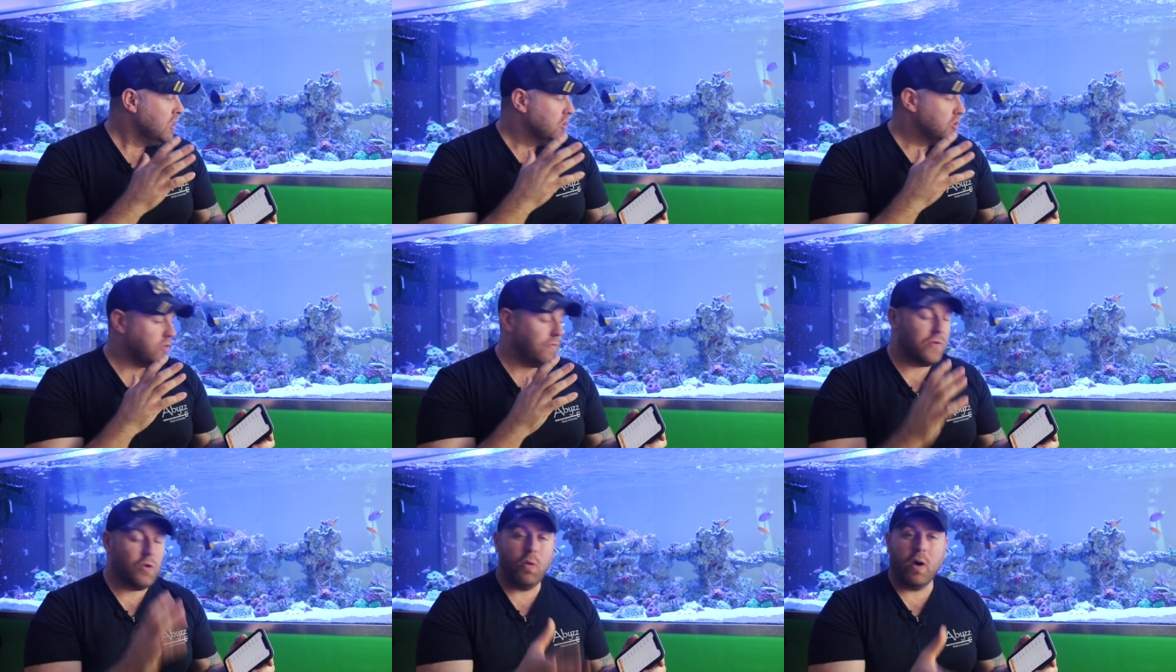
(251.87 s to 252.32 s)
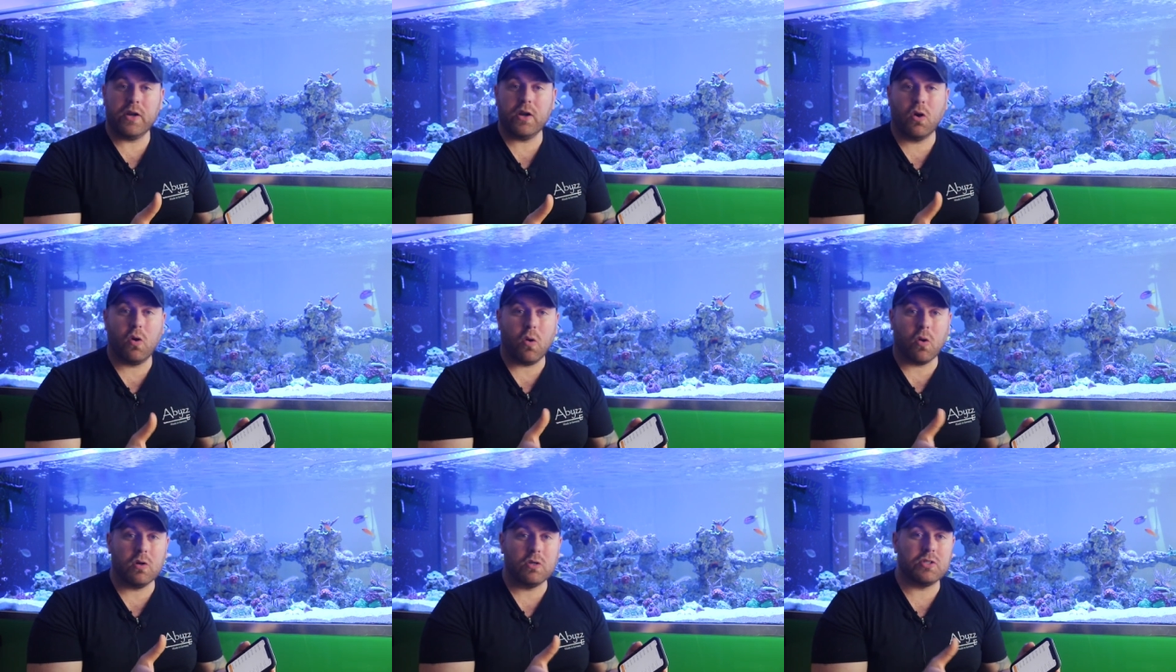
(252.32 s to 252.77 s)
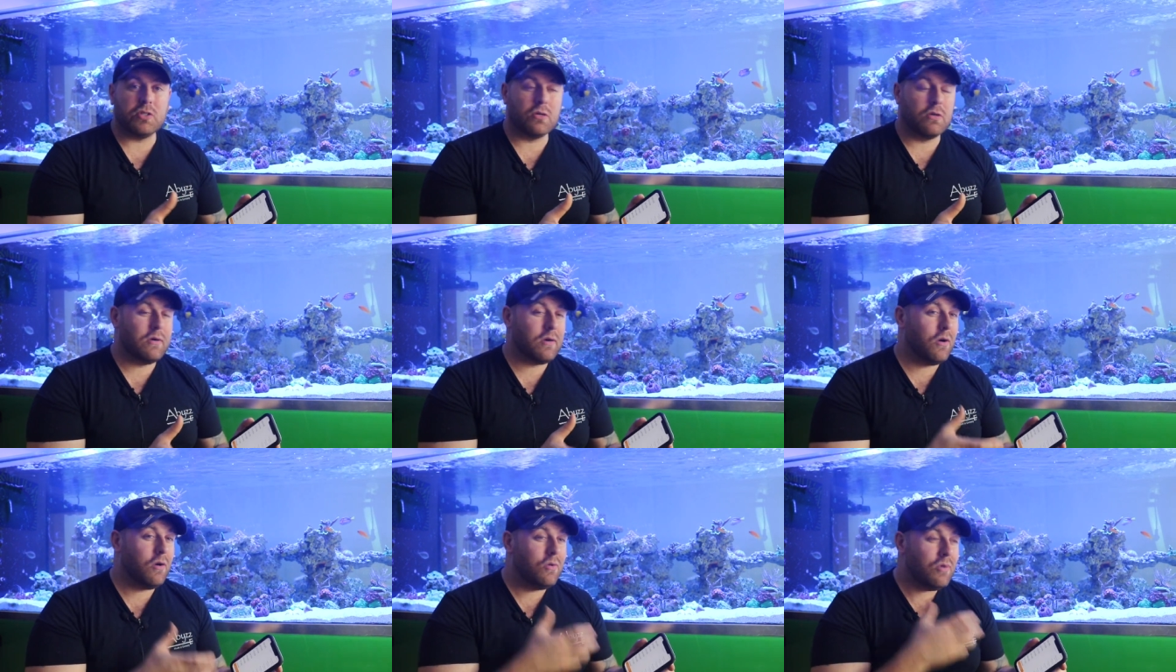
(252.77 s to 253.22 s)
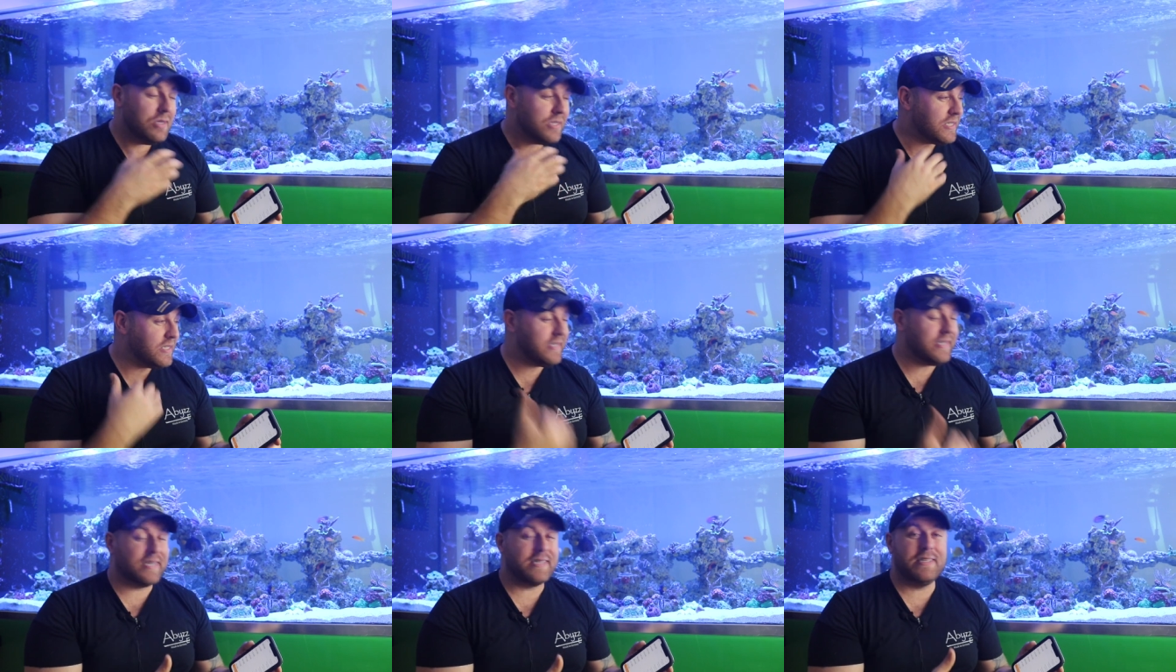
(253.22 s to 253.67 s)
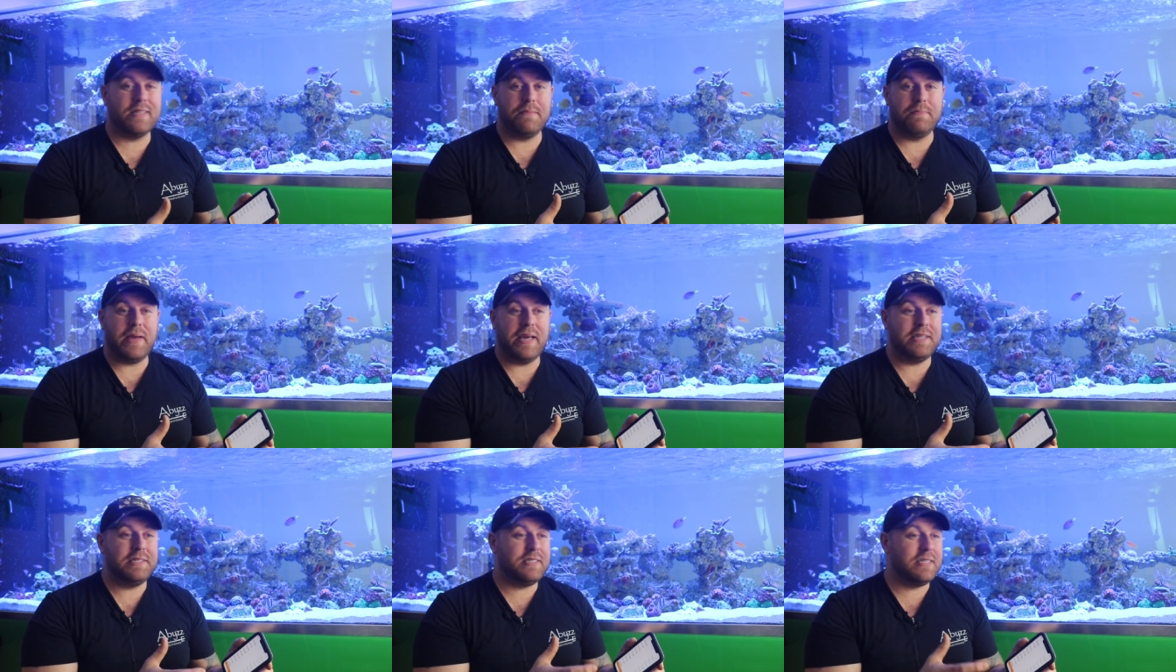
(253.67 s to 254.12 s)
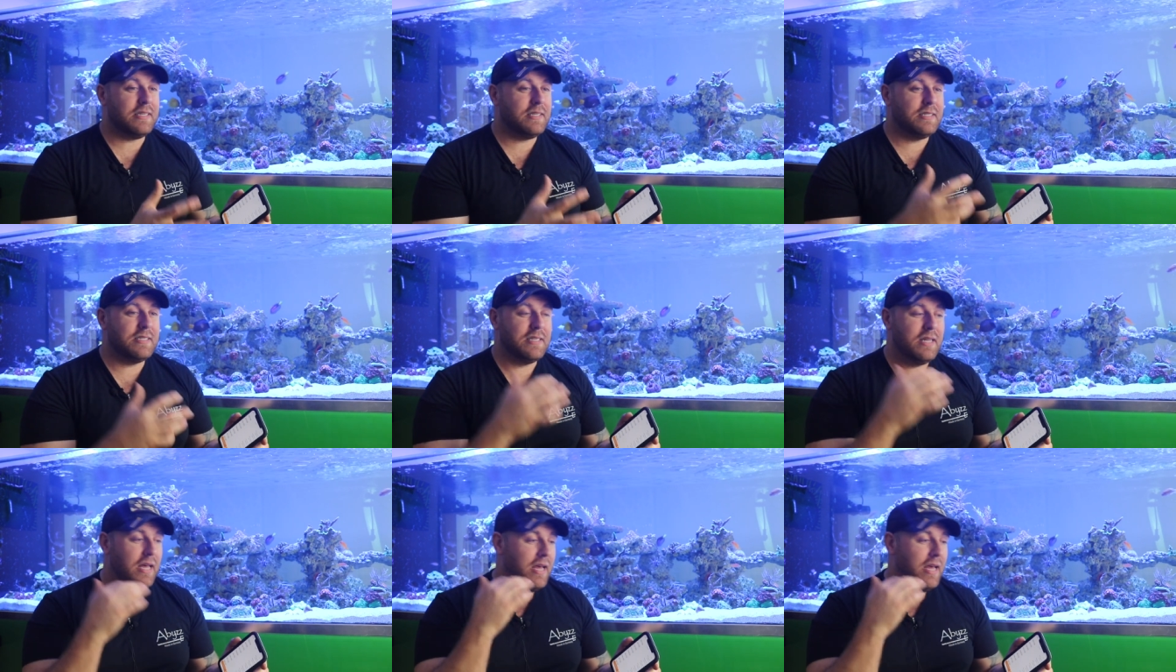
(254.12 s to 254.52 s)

So if you want your corals to grow, stick to the basics.